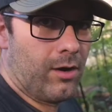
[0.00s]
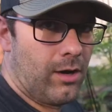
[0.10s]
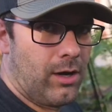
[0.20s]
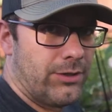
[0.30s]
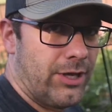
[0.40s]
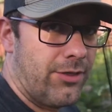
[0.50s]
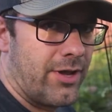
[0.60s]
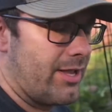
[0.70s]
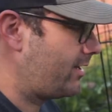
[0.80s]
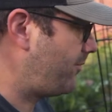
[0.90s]
On the other
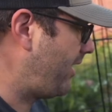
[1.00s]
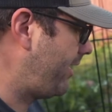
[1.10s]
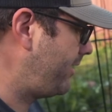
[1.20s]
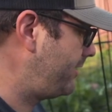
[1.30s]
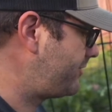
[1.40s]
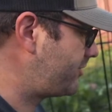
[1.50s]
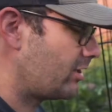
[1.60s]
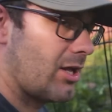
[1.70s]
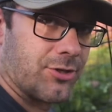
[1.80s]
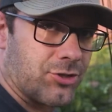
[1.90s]
hand, my
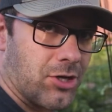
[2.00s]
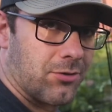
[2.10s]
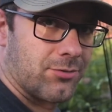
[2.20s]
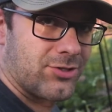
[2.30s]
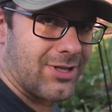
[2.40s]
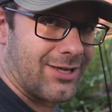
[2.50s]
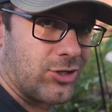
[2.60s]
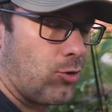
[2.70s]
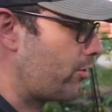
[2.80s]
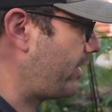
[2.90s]
cilantro /
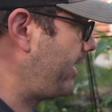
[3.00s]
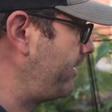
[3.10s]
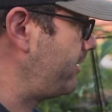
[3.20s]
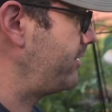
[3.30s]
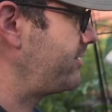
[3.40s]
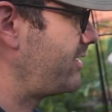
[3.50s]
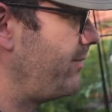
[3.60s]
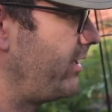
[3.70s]
coriander is coming